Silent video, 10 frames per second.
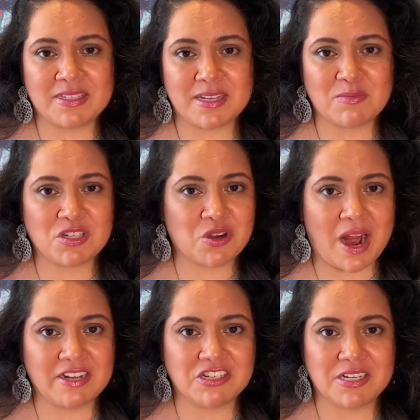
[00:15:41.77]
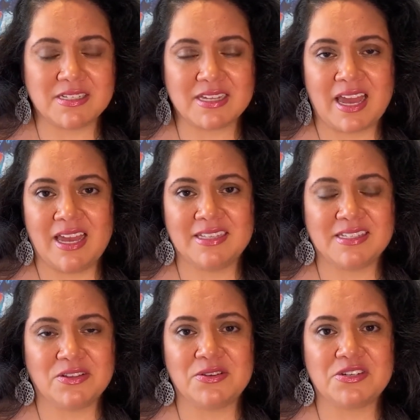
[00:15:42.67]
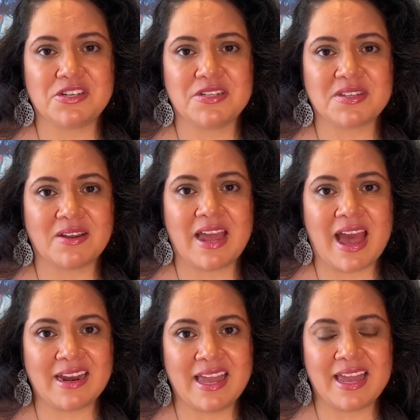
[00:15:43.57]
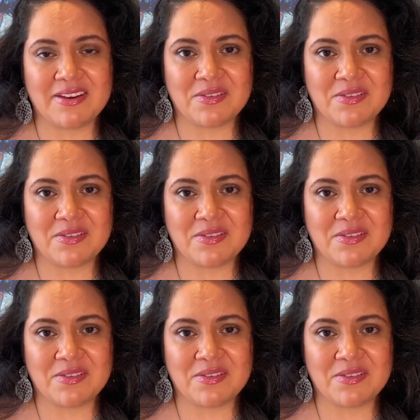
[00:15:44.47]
some strategies and solutions on how to handle